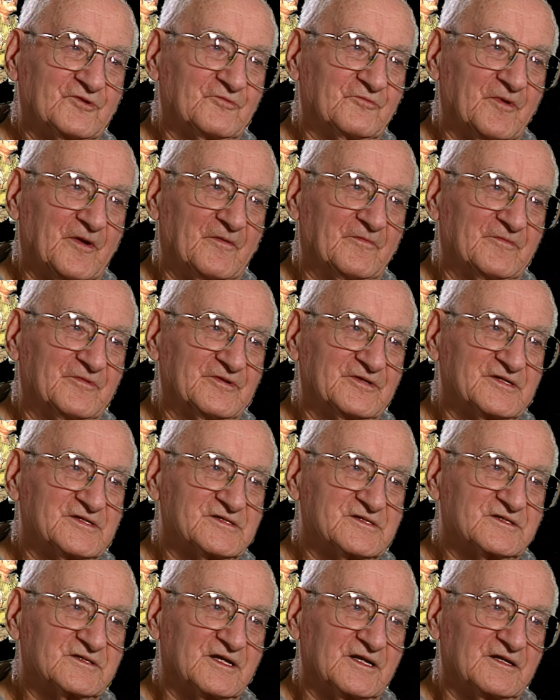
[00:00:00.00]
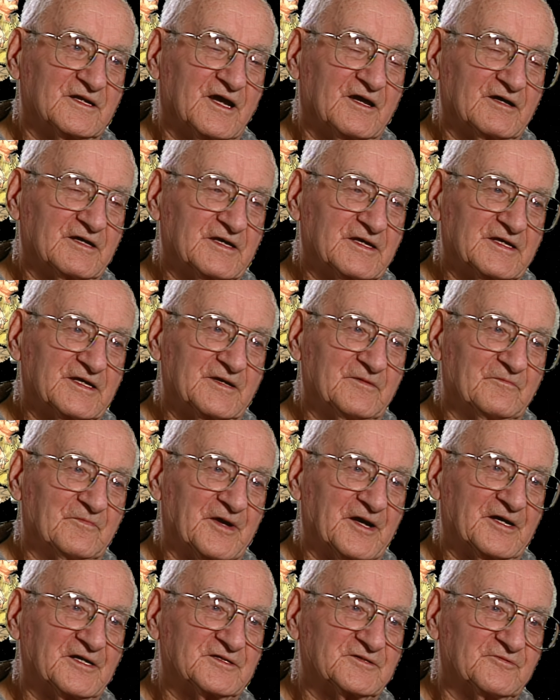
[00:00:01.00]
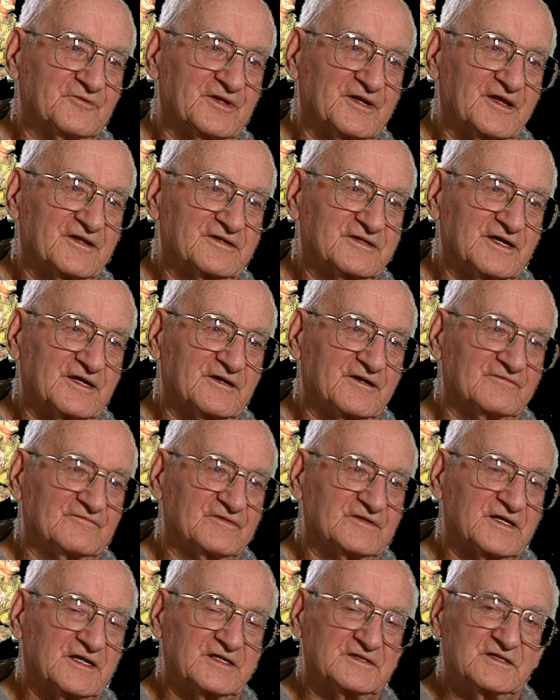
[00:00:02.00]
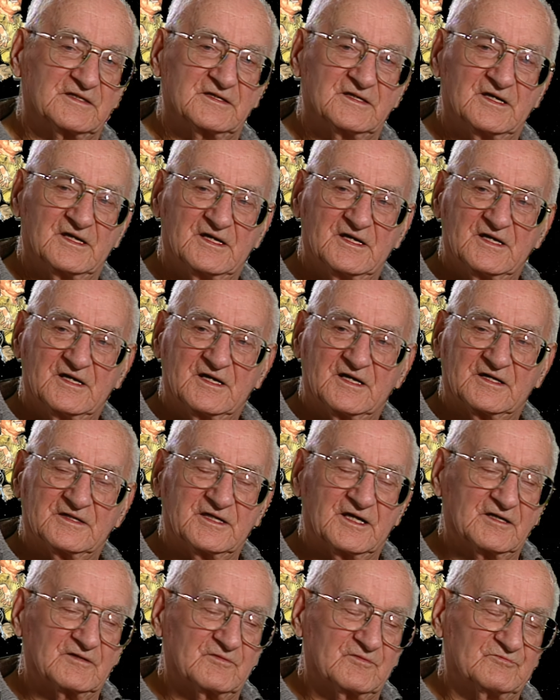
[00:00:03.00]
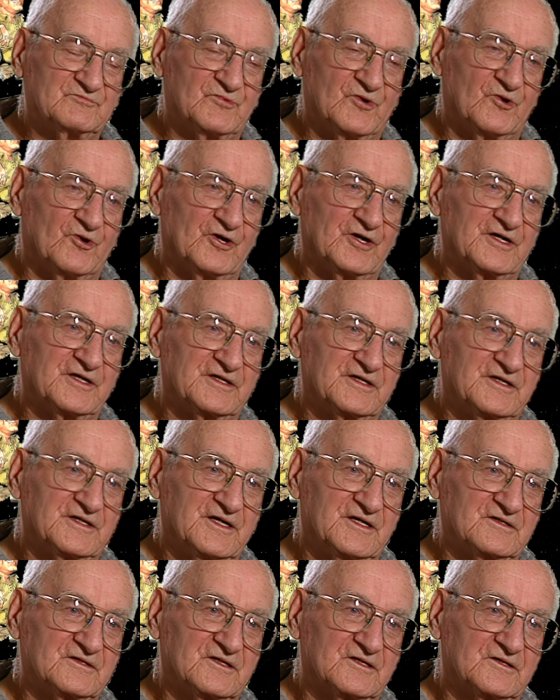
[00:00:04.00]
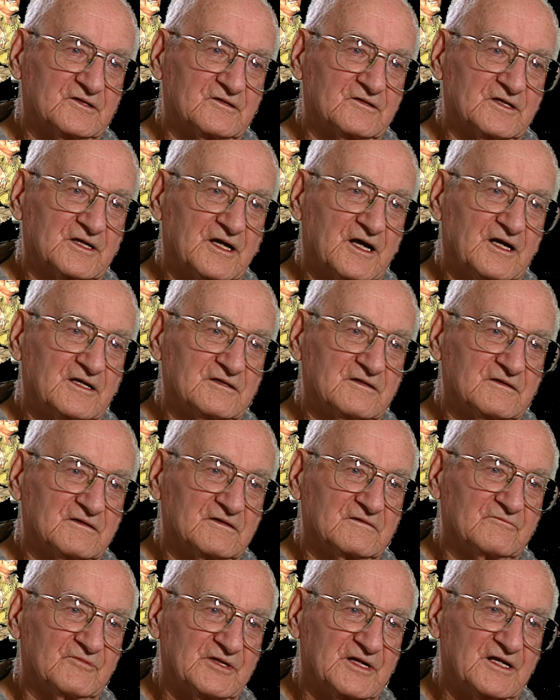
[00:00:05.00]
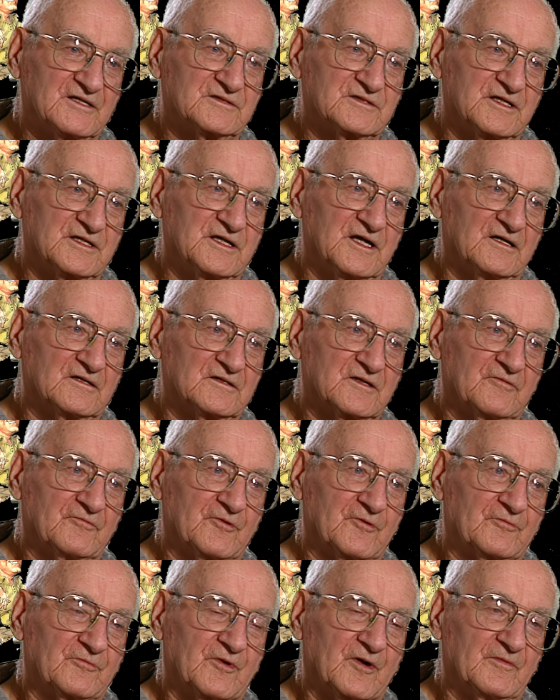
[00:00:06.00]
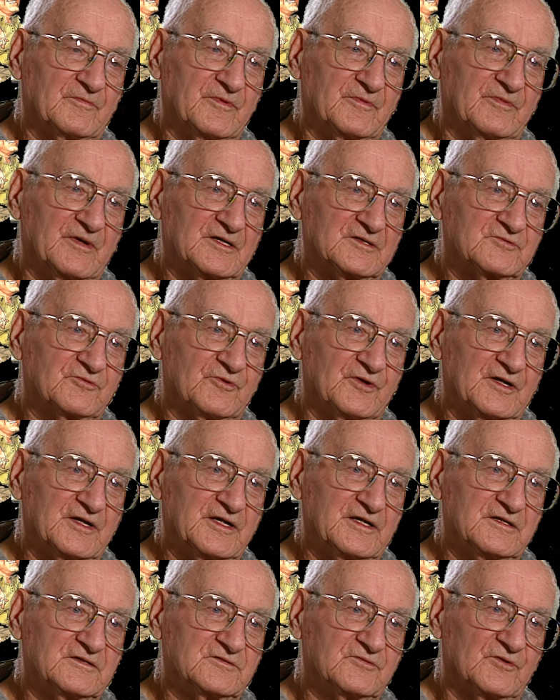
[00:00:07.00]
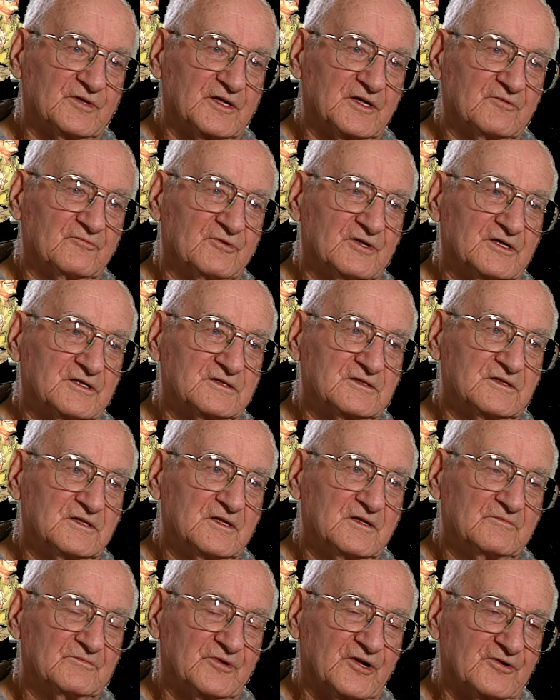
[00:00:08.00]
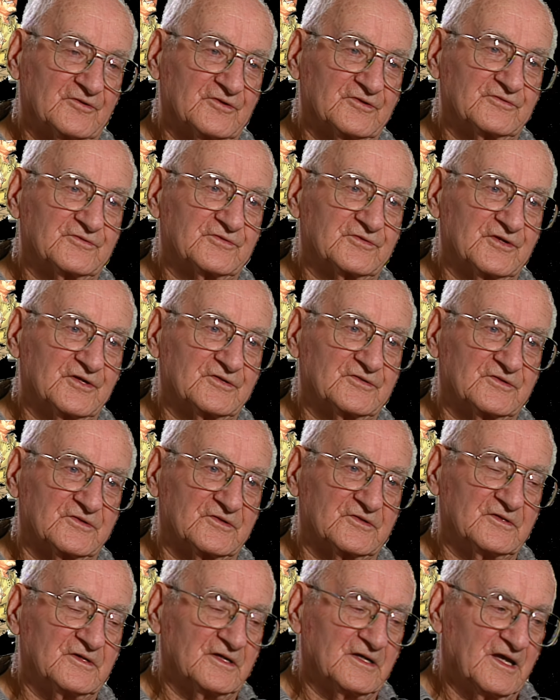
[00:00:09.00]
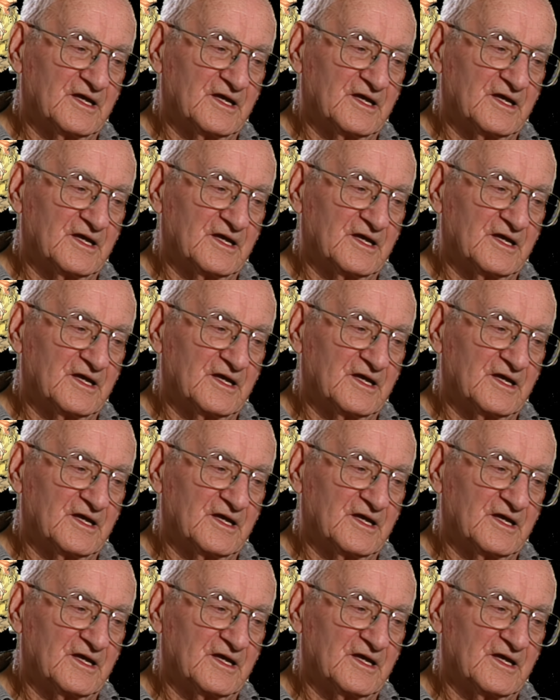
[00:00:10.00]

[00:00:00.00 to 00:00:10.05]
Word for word: remember this, and I get embarrassed when I think of it, that a young boy and a young girl, when I say young, they were probably about 20, 21, brother and sister.